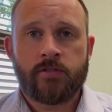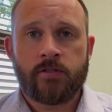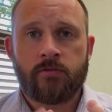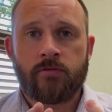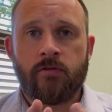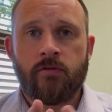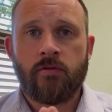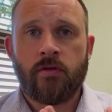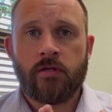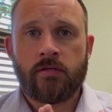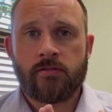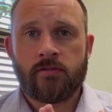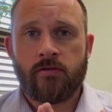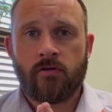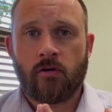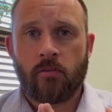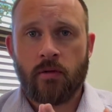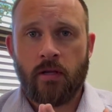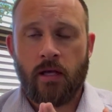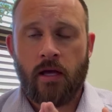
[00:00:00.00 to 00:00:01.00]
so two things
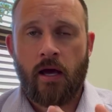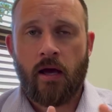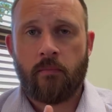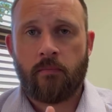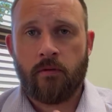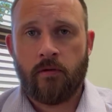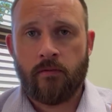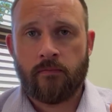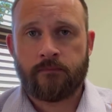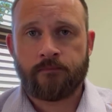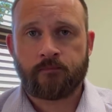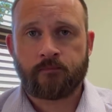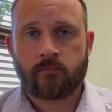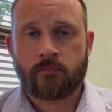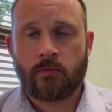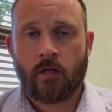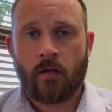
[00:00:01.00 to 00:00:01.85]
normally happen